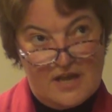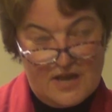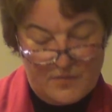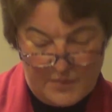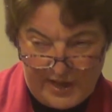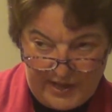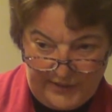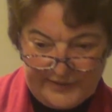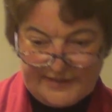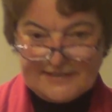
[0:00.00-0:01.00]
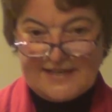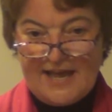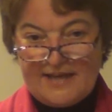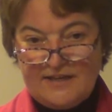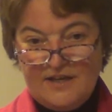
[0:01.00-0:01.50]
email is
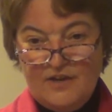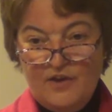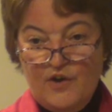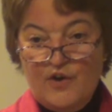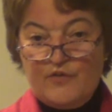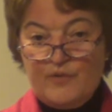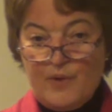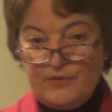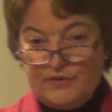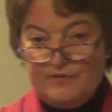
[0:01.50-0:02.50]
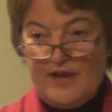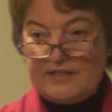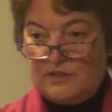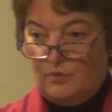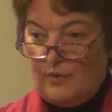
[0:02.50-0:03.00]
that for most of
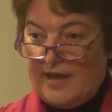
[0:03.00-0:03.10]
us,